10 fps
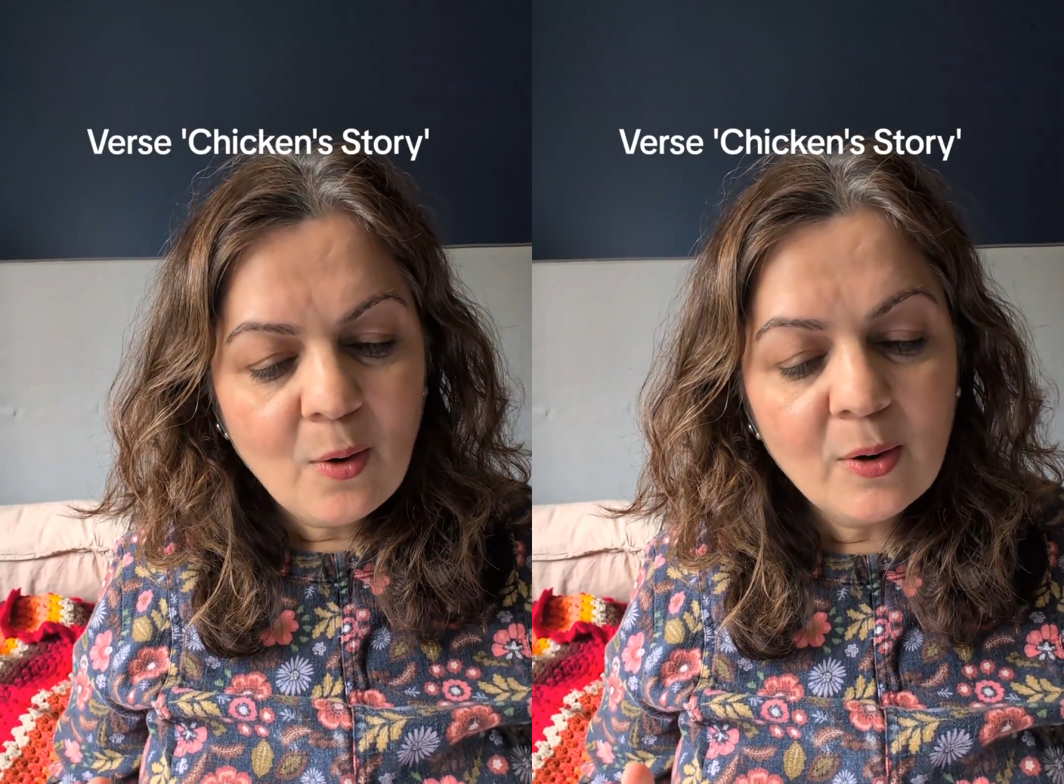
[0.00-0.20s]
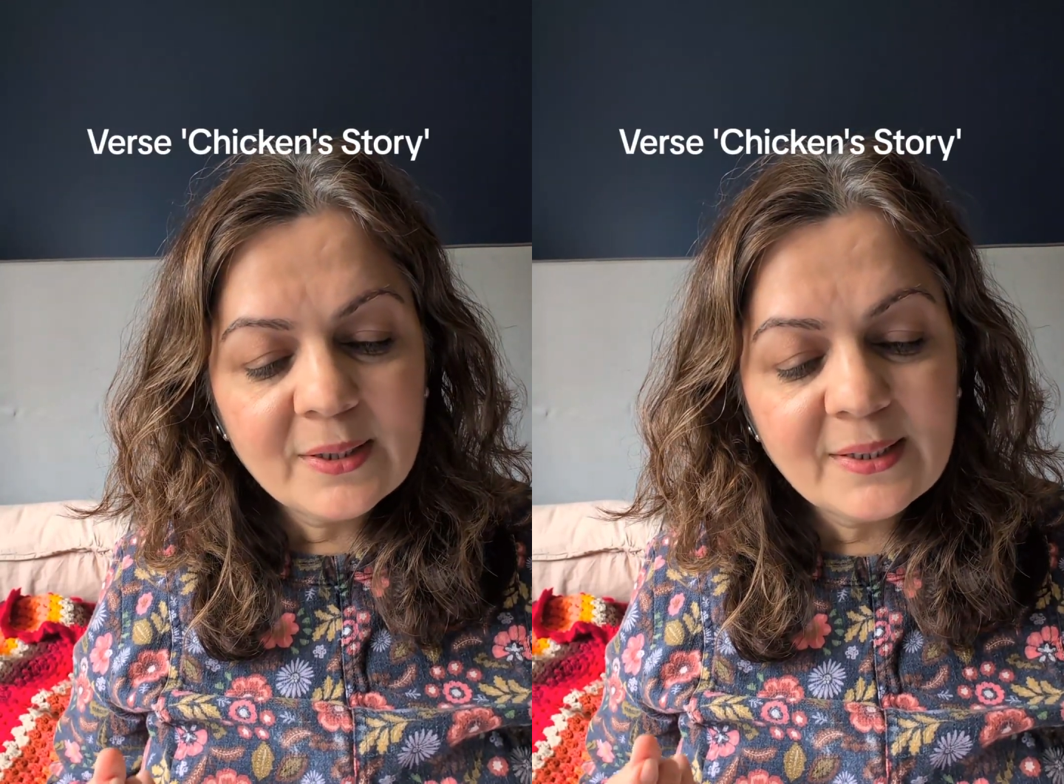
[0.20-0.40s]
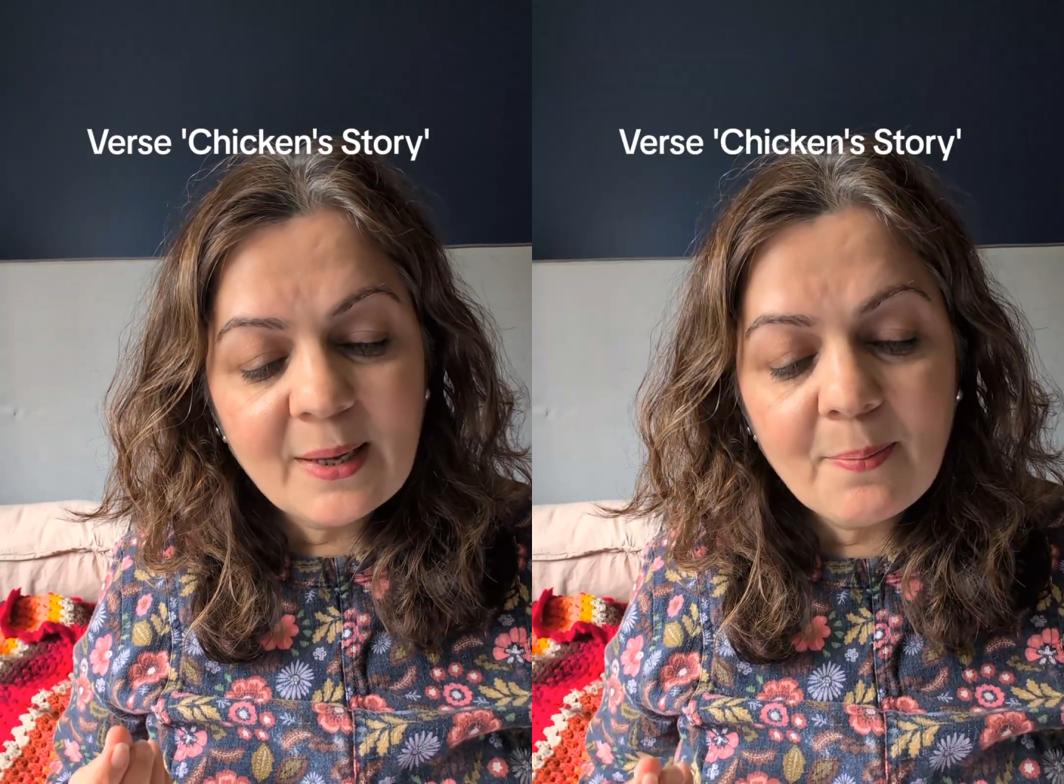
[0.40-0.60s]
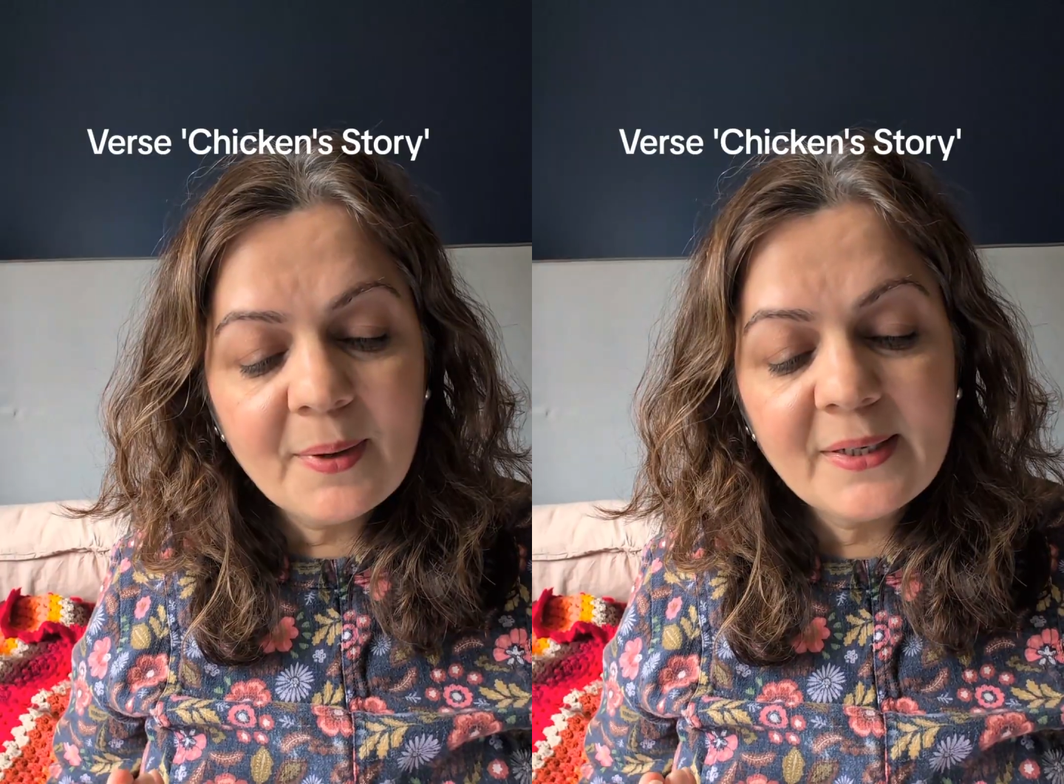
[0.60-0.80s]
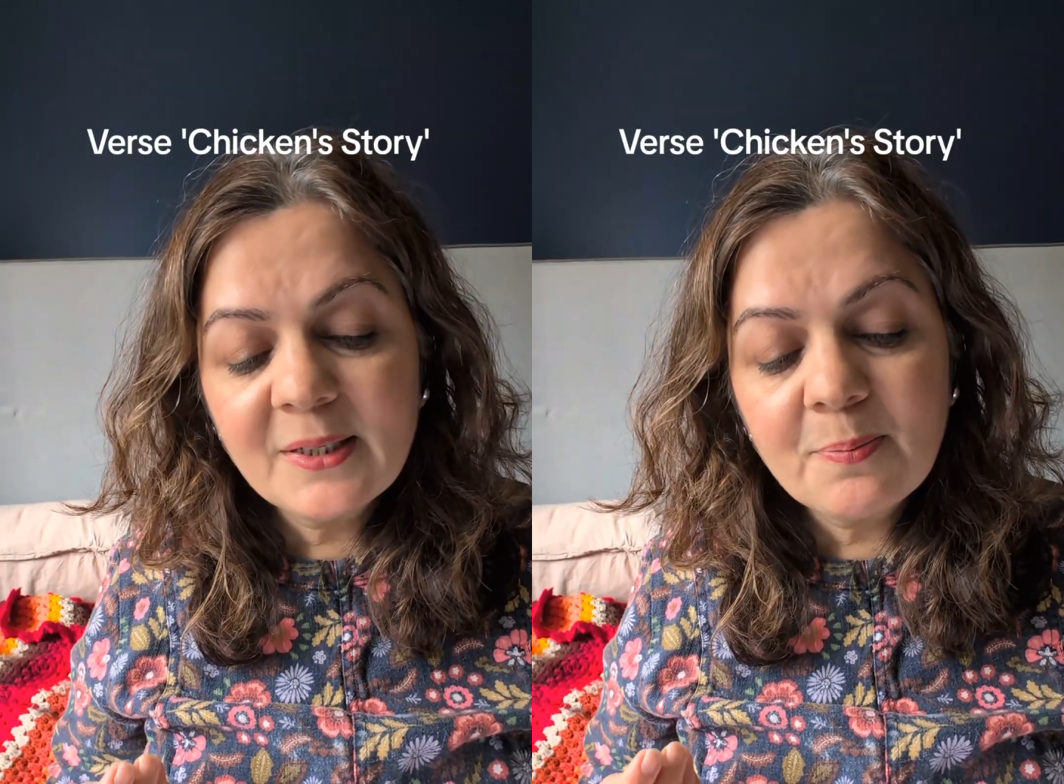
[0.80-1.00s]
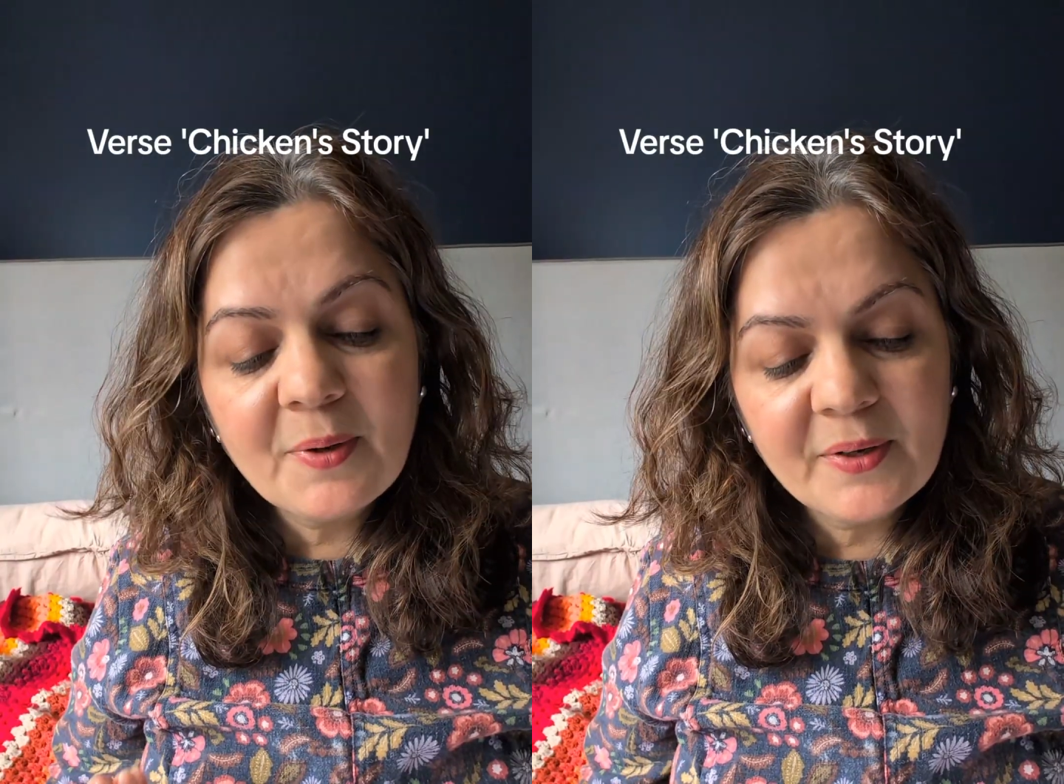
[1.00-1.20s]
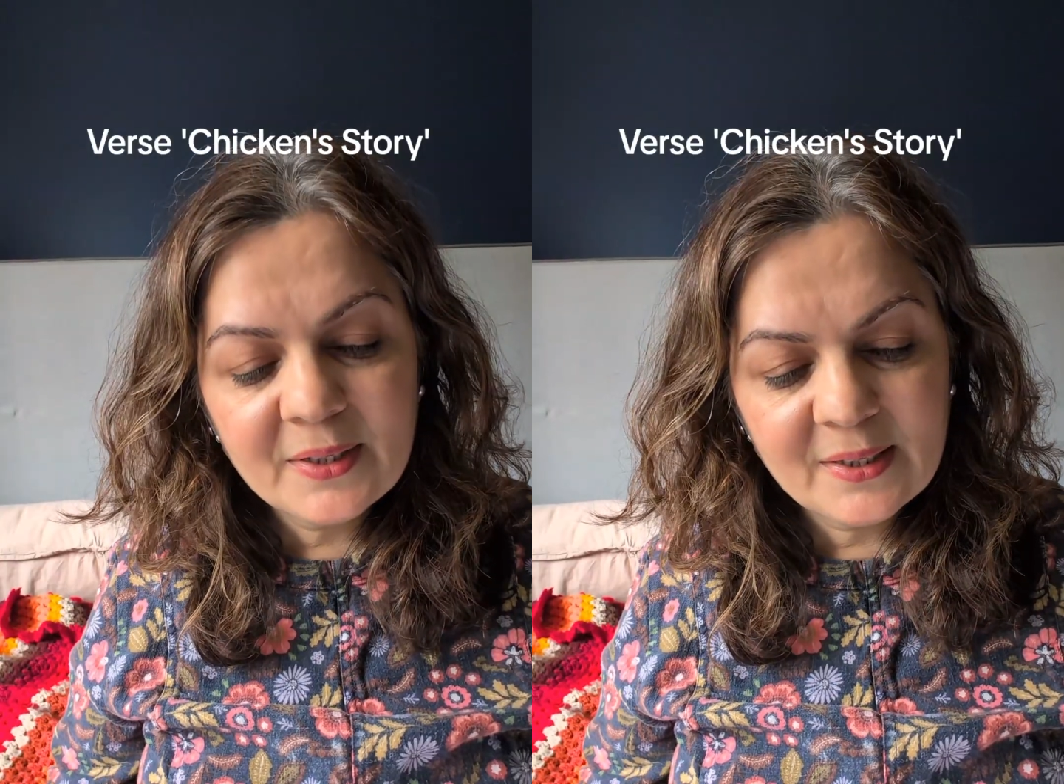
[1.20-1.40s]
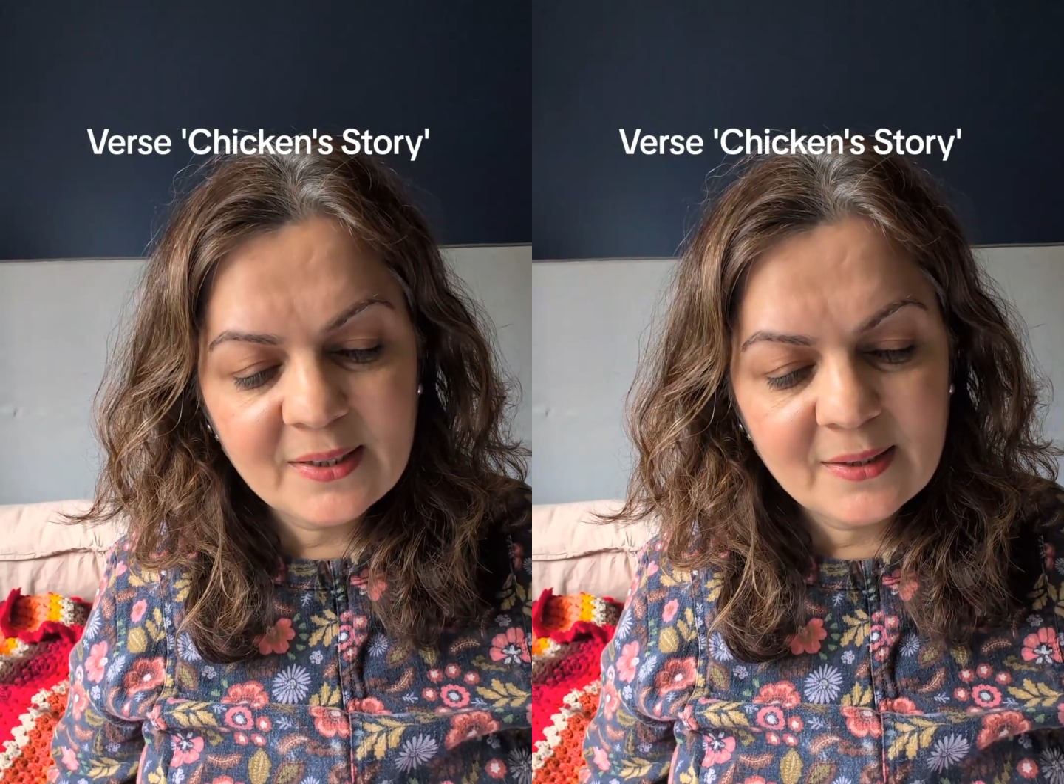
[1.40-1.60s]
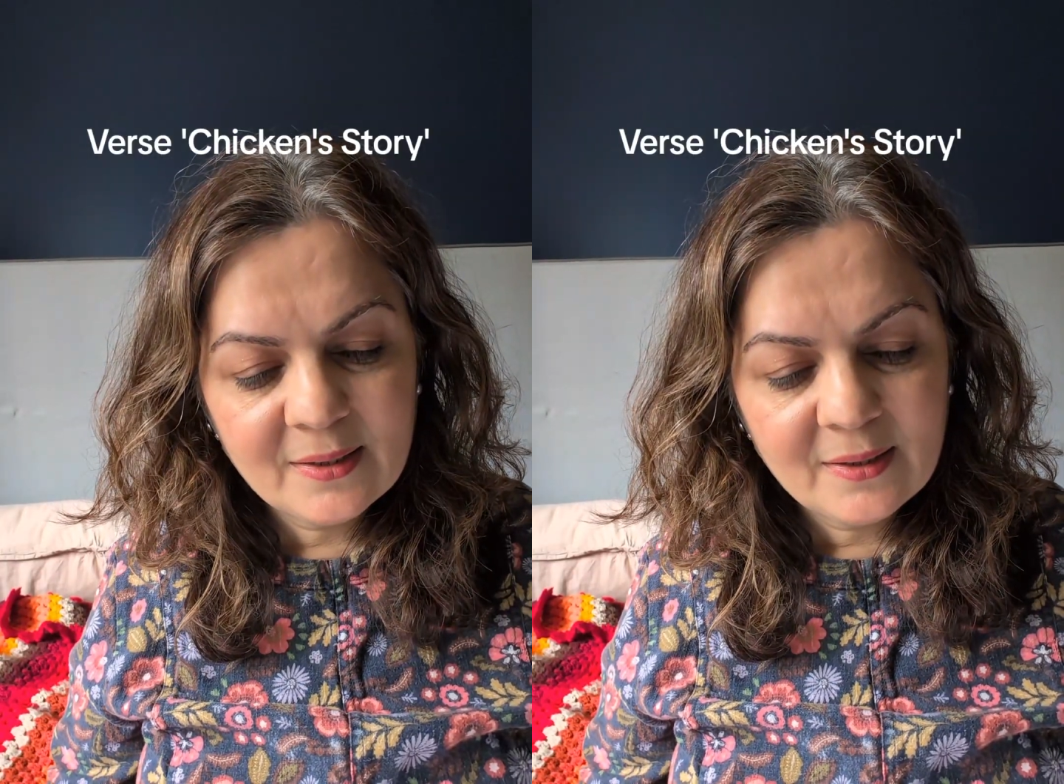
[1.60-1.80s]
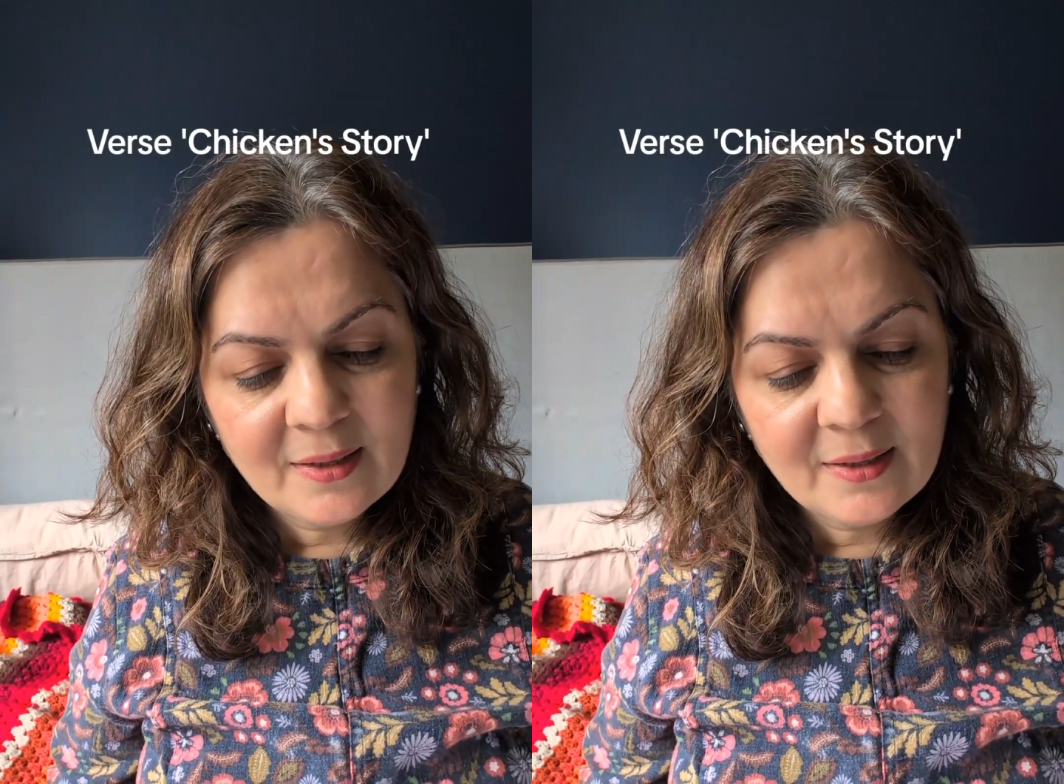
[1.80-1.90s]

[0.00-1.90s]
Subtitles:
or separate spirits,